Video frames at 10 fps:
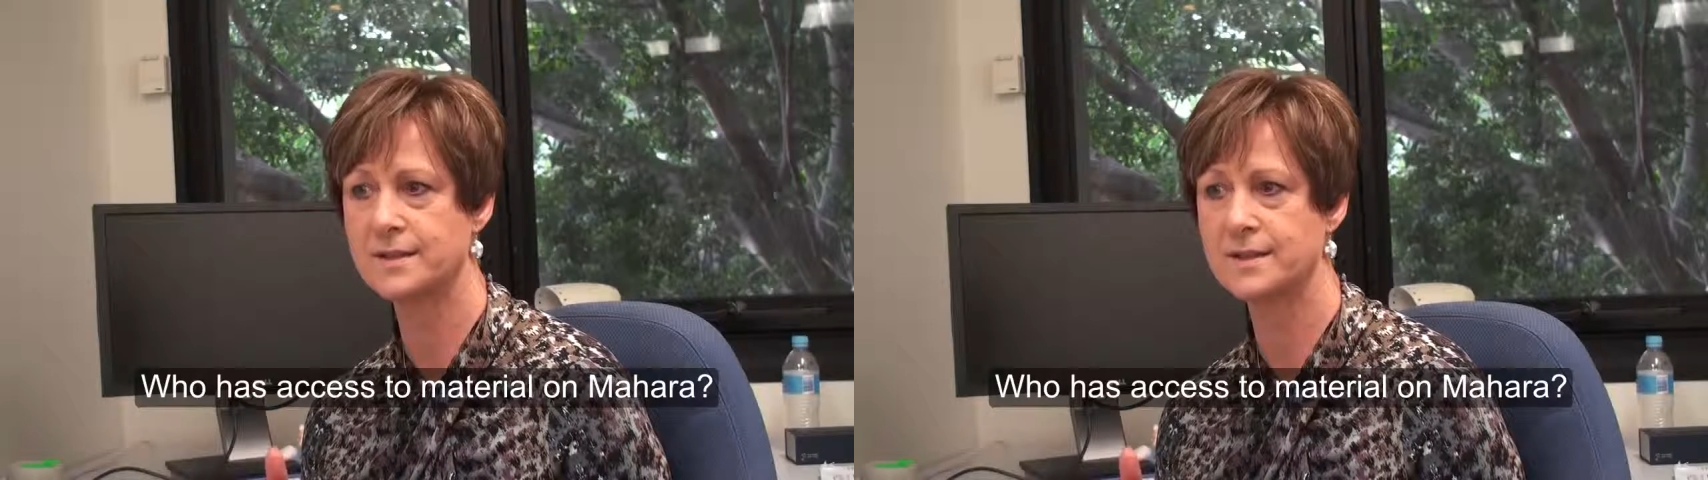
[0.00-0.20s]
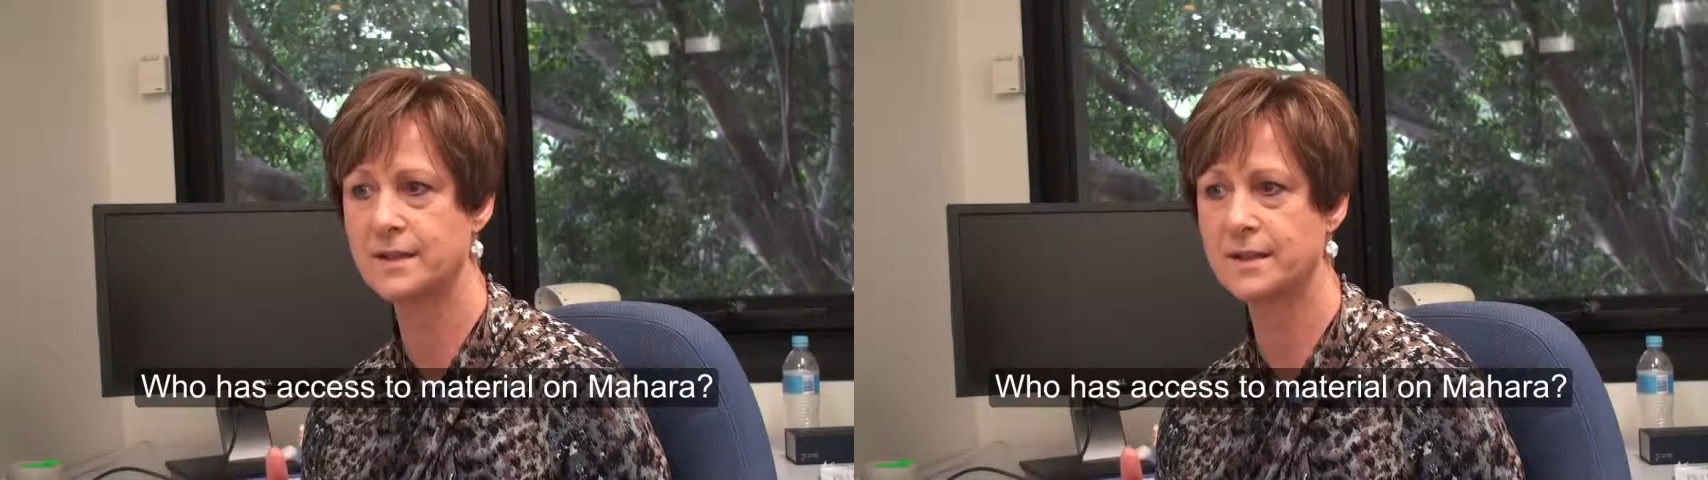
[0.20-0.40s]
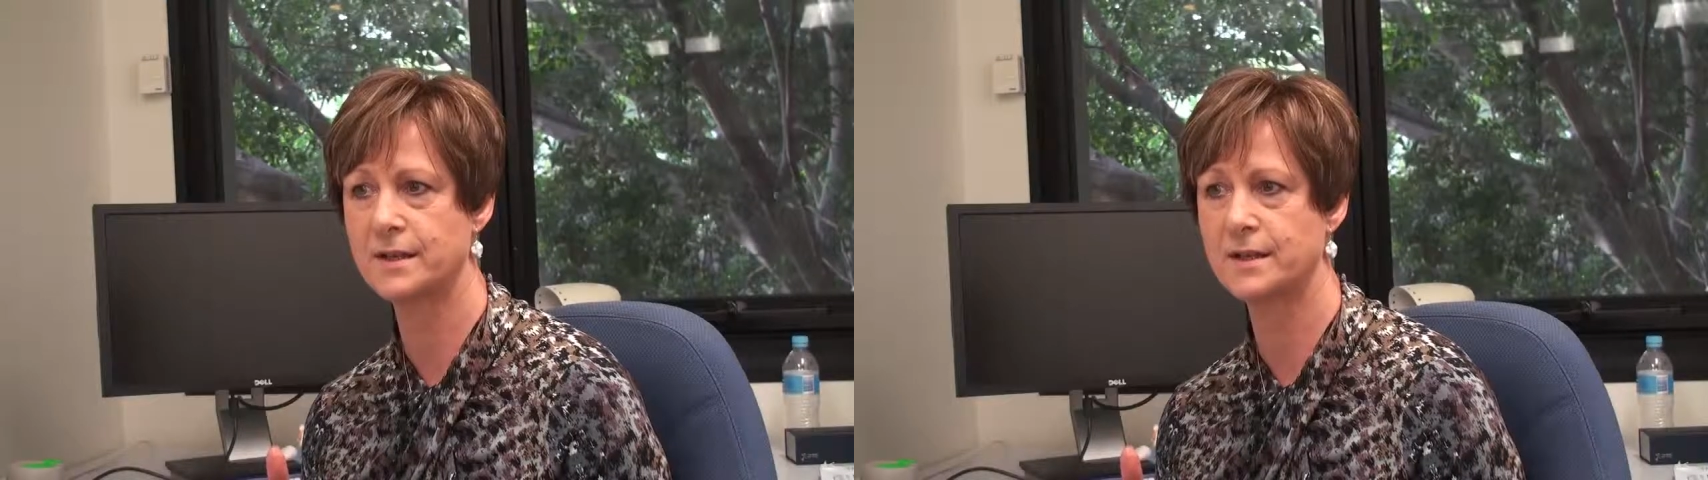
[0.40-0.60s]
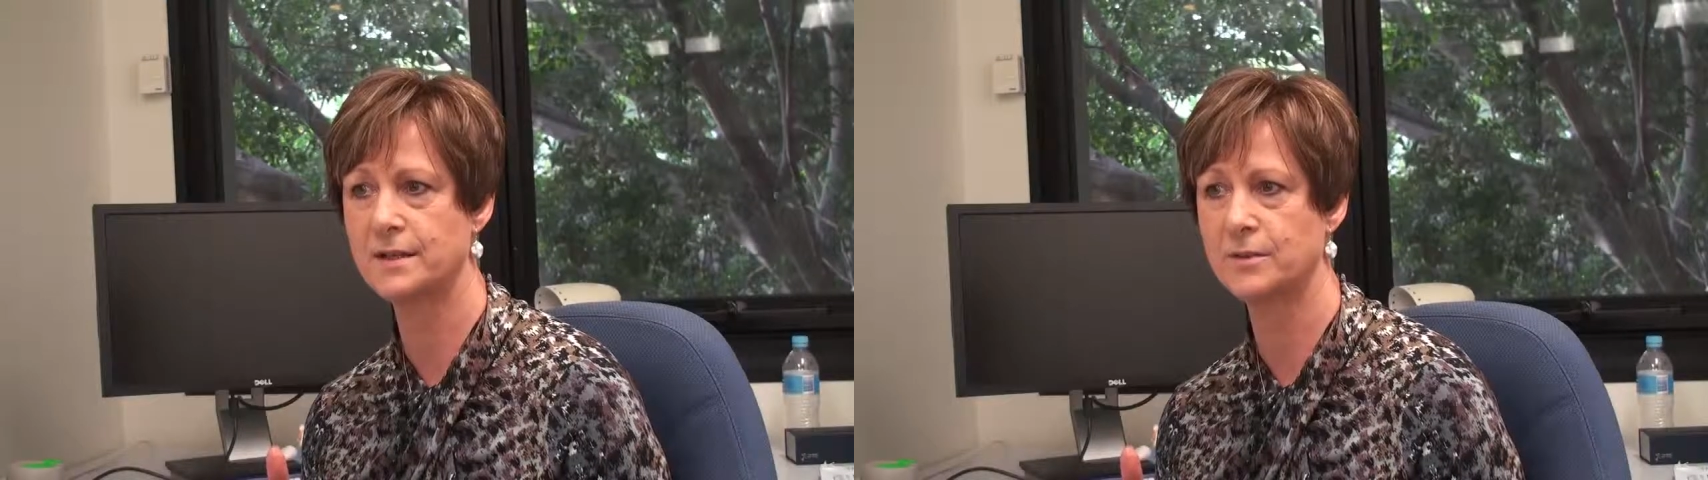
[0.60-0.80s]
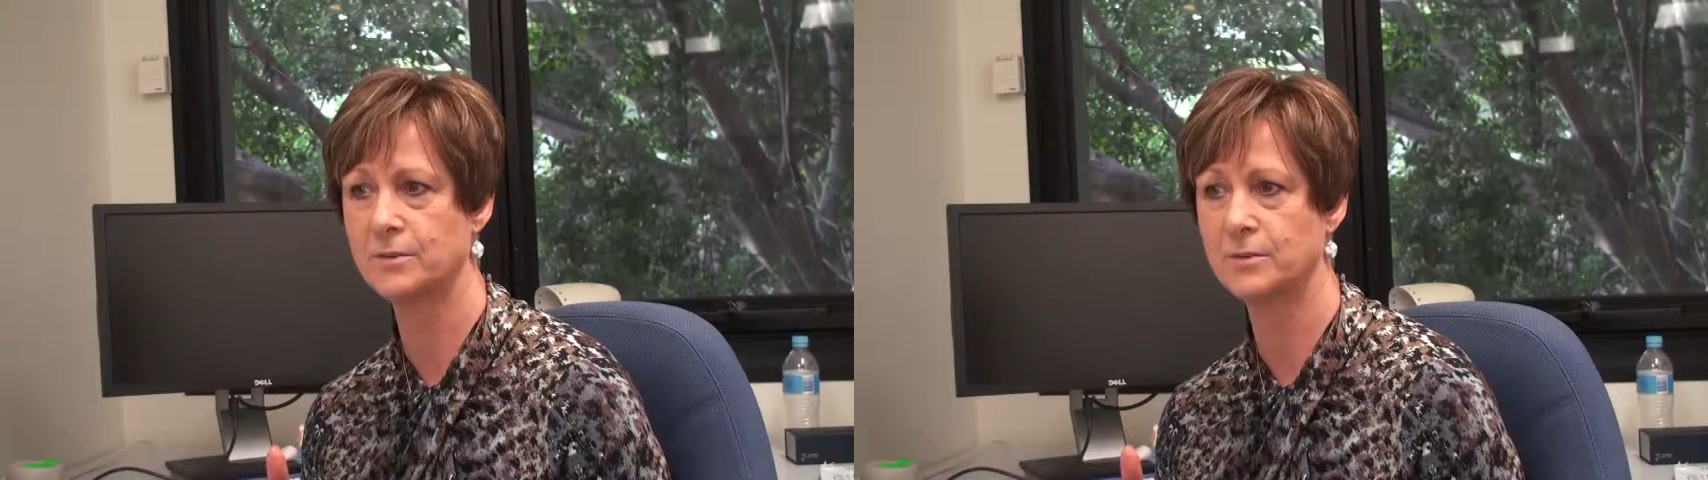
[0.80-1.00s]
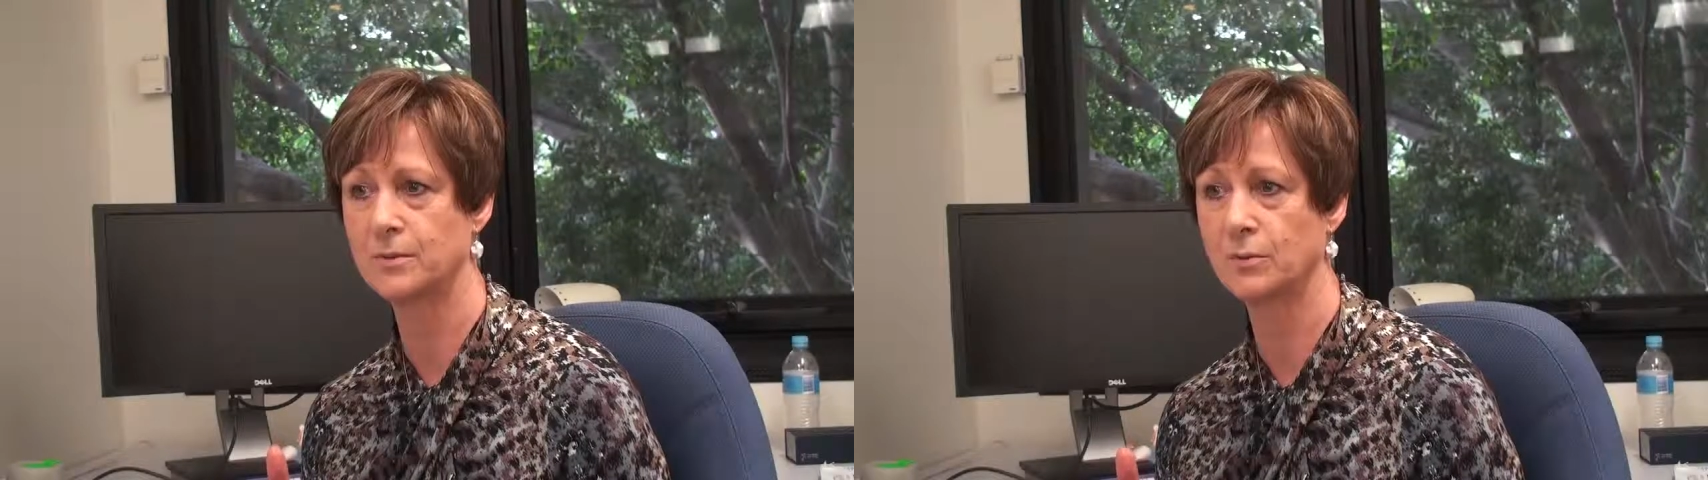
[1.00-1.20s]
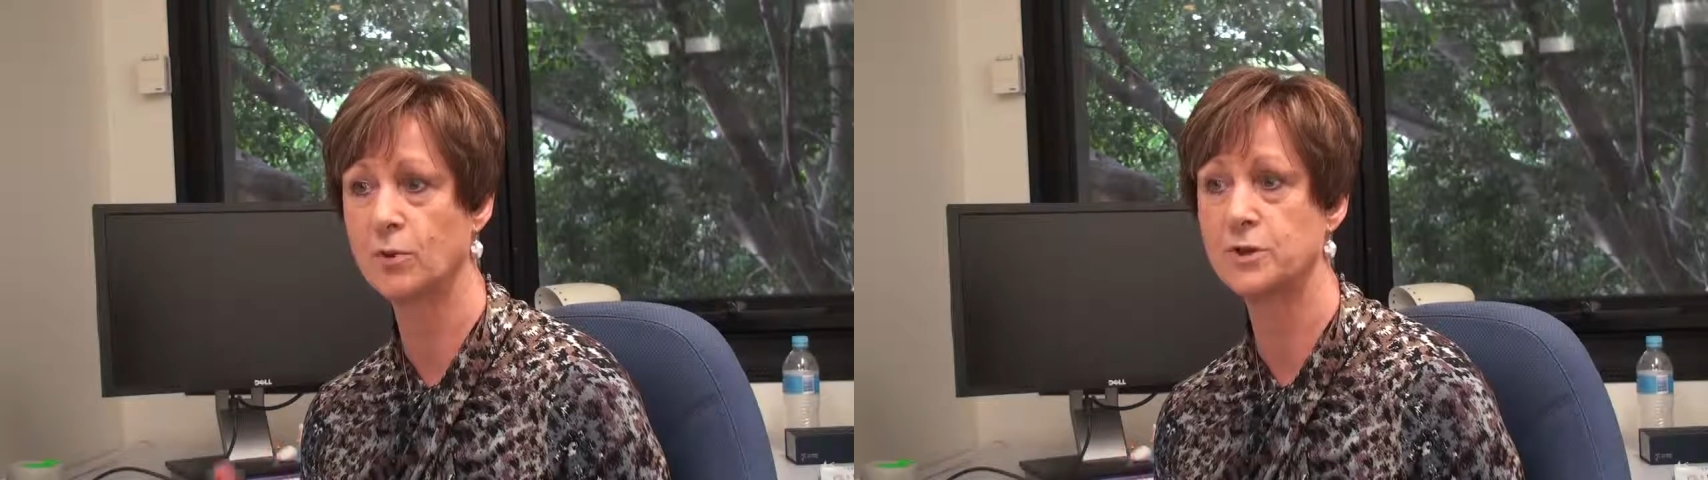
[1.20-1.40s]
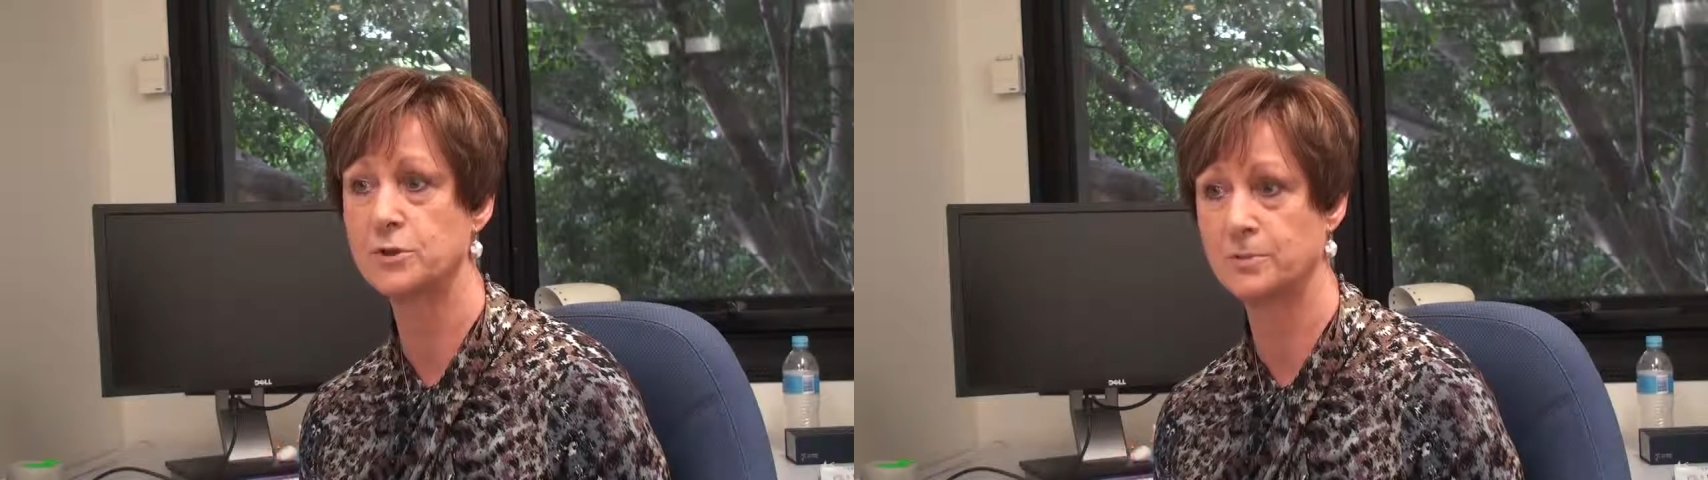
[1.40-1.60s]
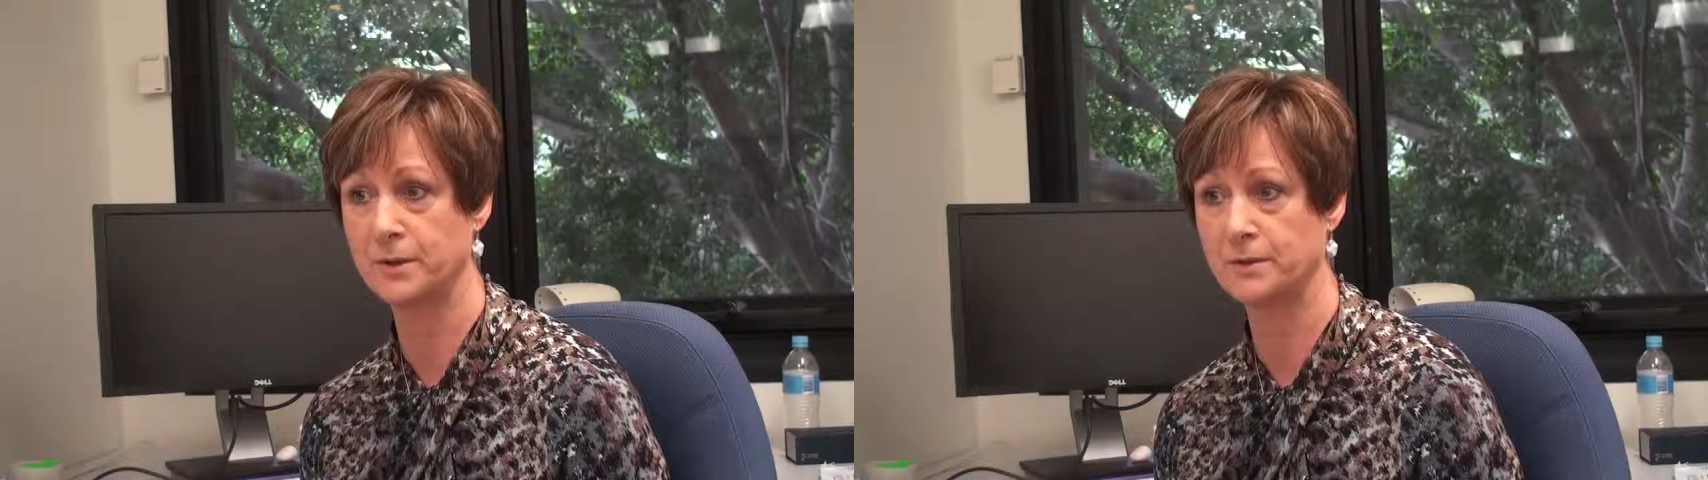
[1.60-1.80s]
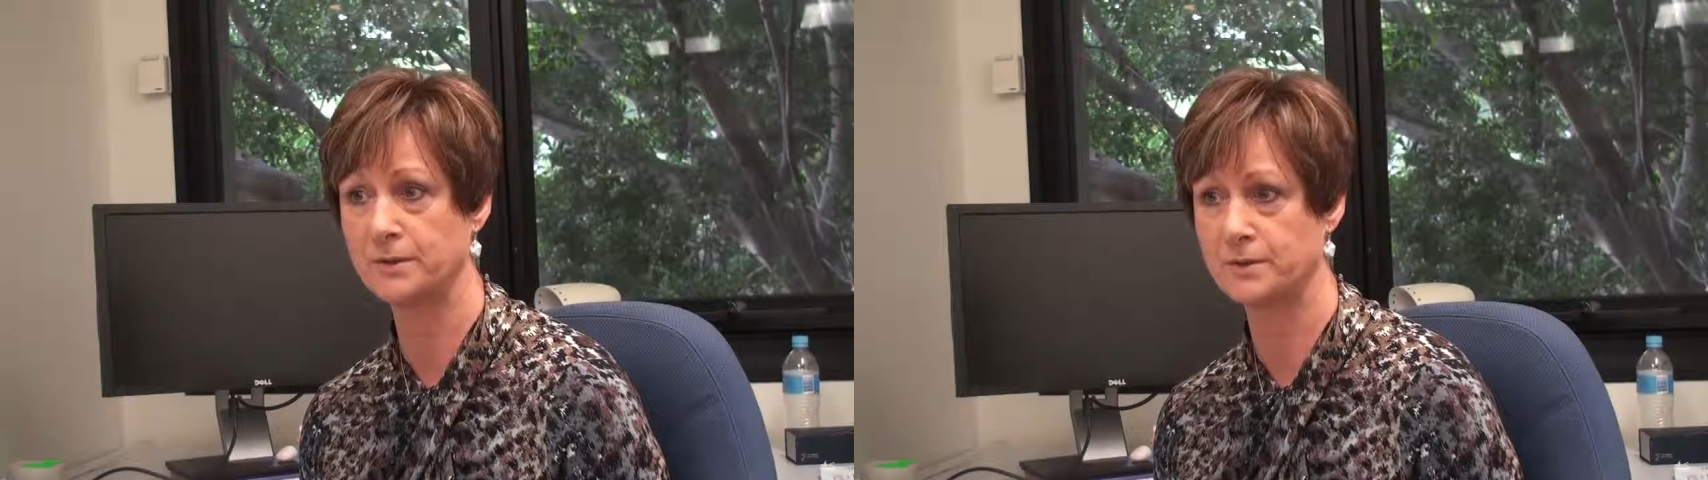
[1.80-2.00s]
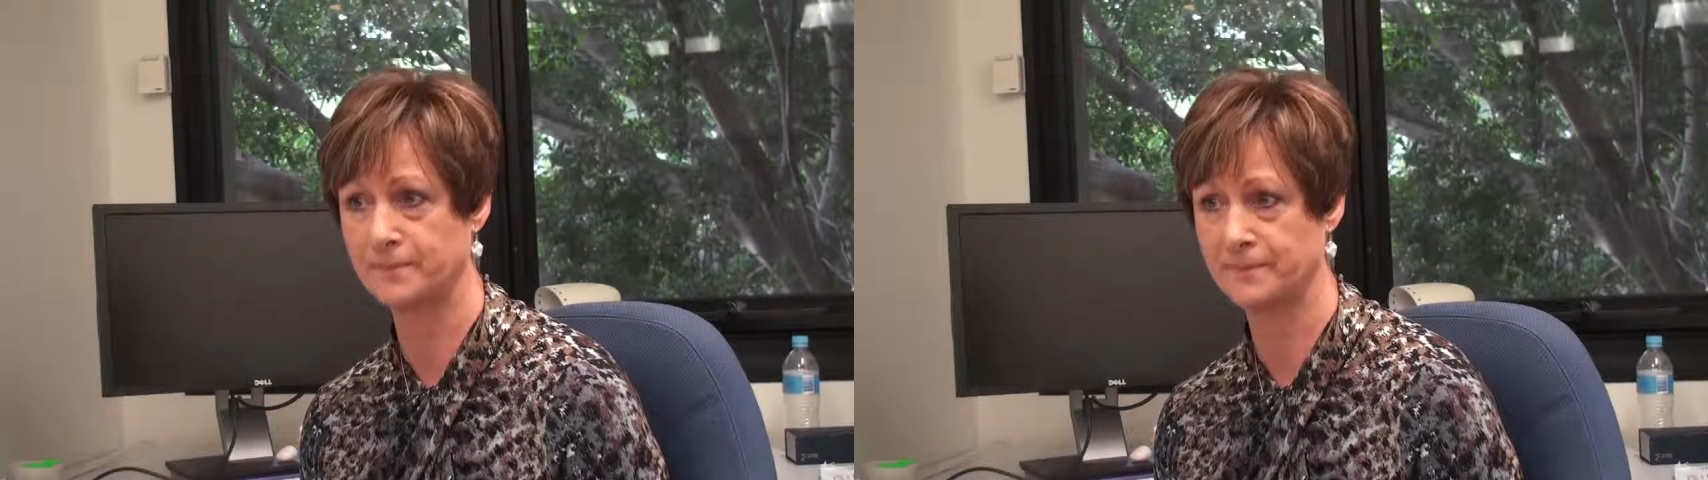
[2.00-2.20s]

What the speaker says: see what you build.